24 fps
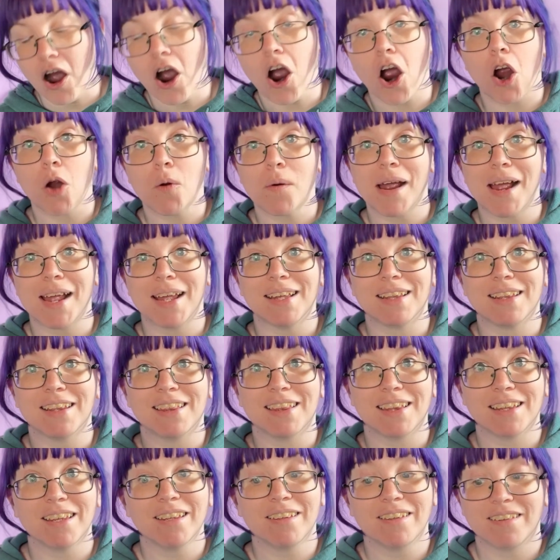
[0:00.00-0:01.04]
All right,
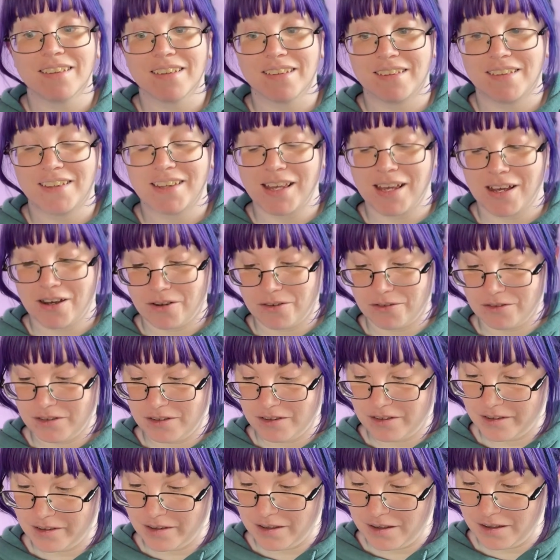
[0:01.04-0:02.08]
this
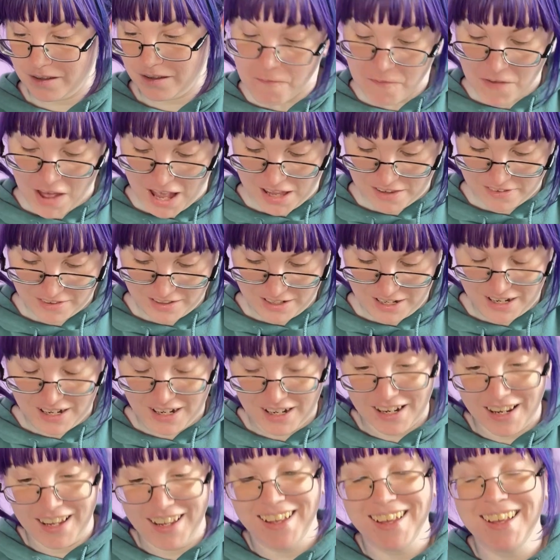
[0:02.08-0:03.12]
sounds
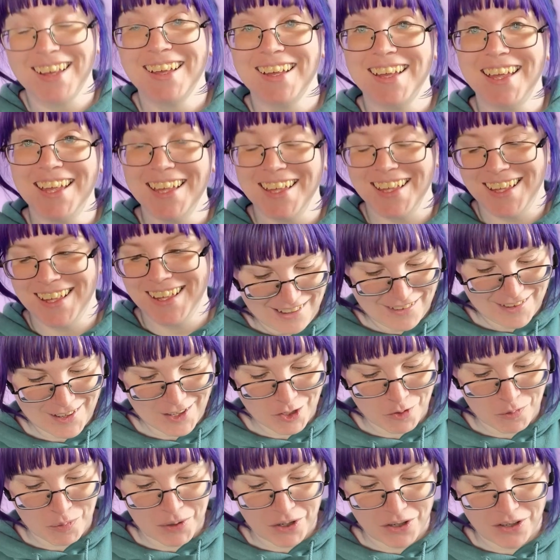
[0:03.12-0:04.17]
fascinating.
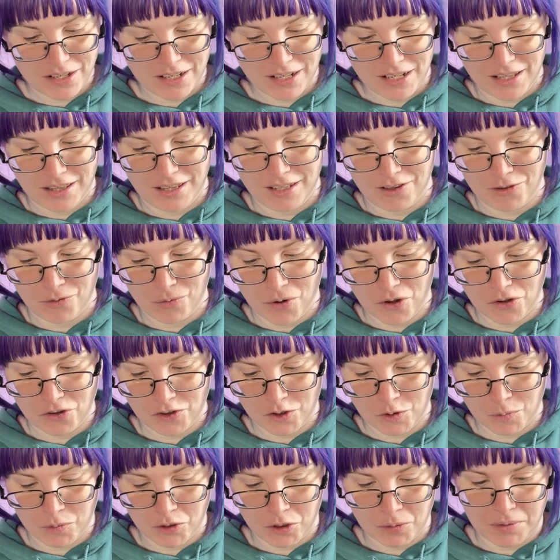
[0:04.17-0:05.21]
Such beauty, these roses
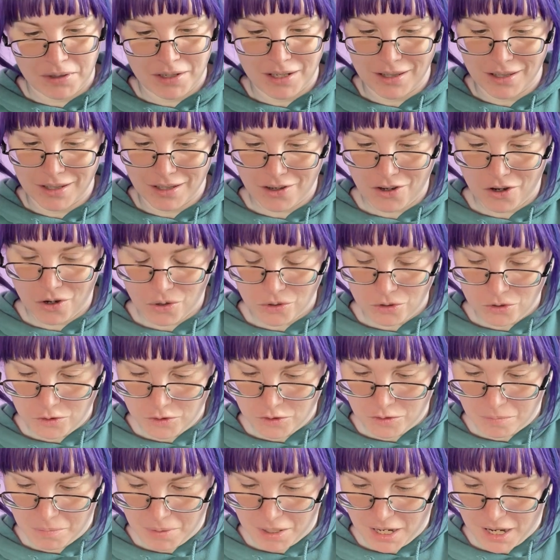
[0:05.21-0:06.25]
blooming in the
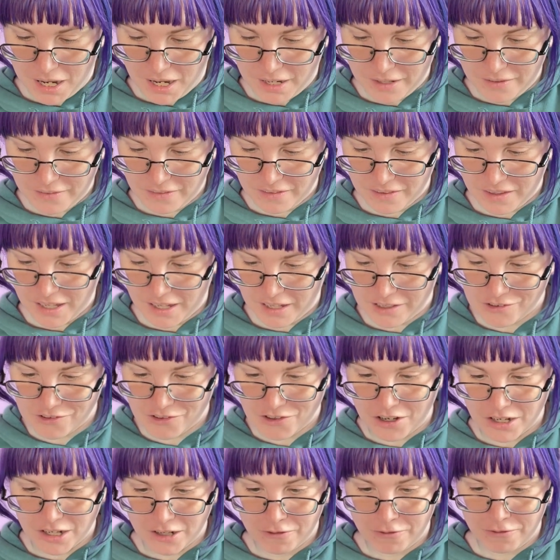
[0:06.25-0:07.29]
cold. My eyes catch
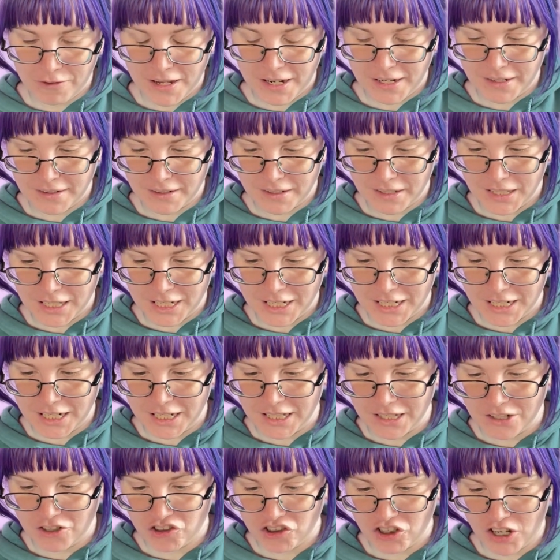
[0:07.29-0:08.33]
on a faint glint in
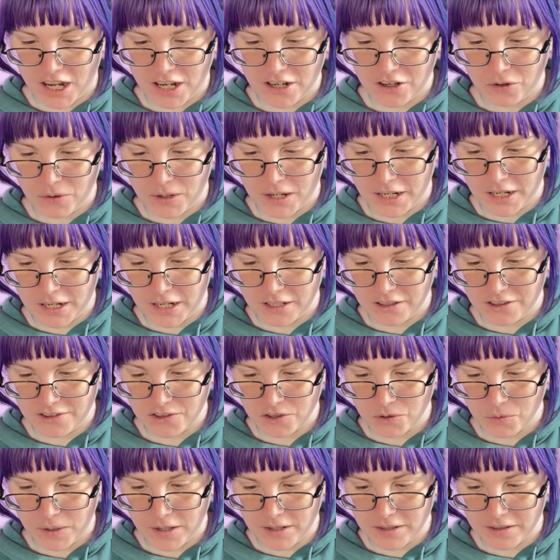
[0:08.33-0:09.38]
the shadow and I
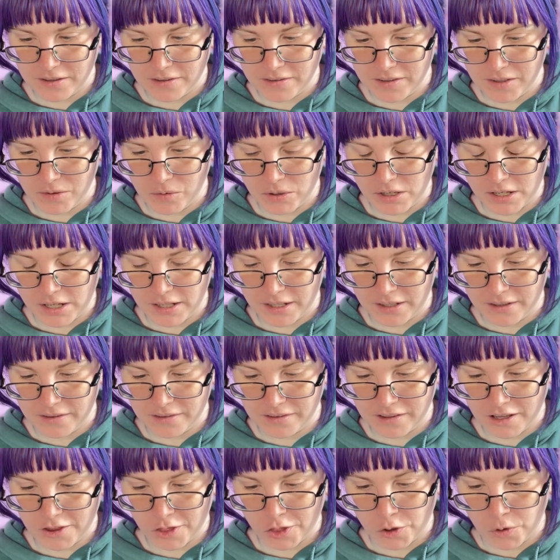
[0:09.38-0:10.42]
squint to see what it is.
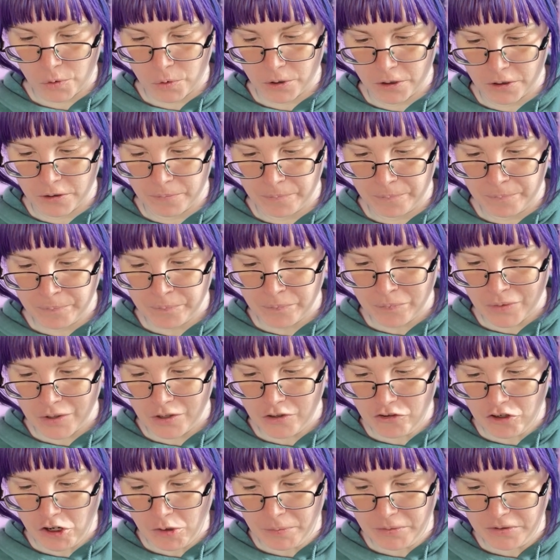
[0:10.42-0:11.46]
A thorn,
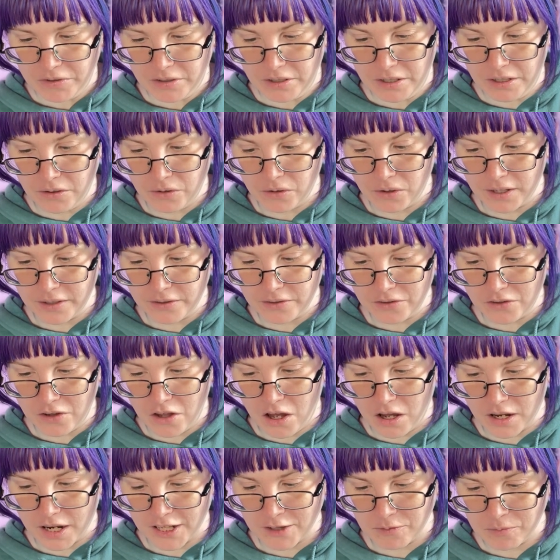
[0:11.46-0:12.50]
sharp as a needle, as
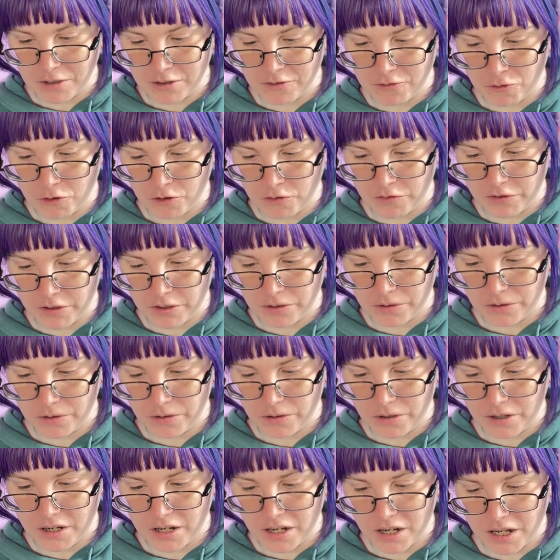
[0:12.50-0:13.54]
long as my forefinger.
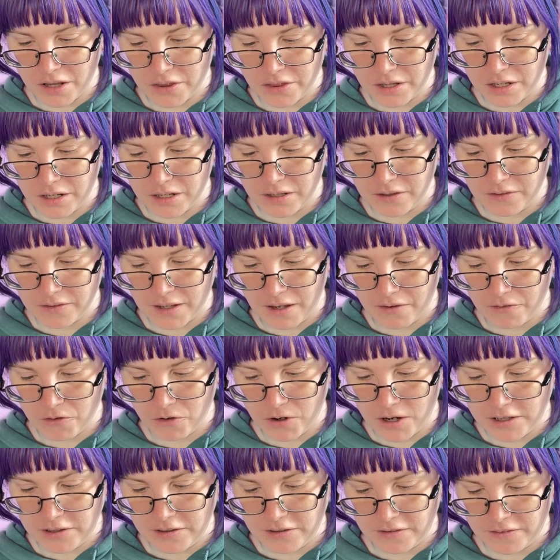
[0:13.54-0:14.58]
Nothing is ever
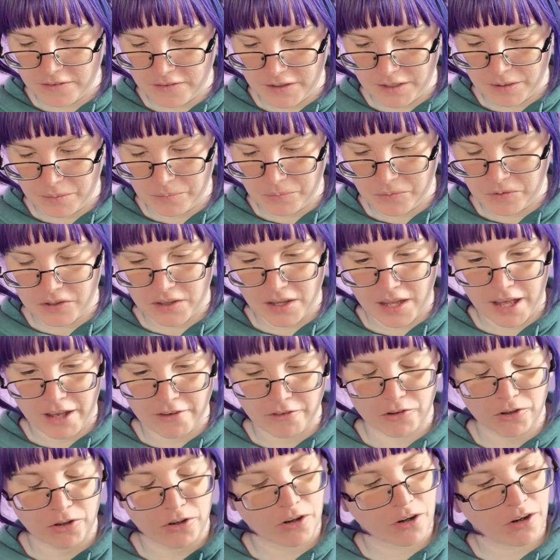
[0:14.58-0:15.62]
as it seems,
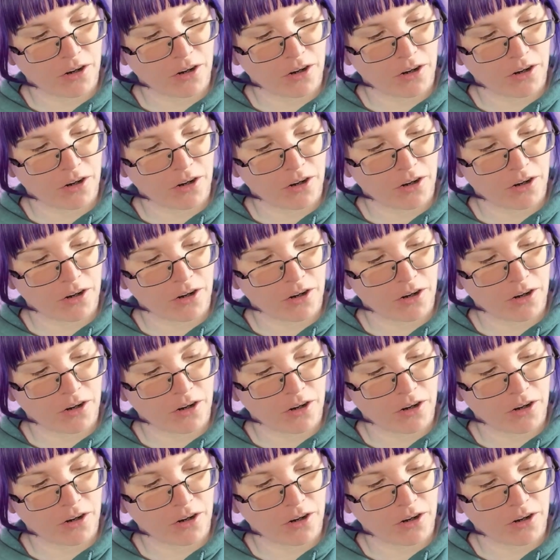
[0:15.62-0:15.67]
ever.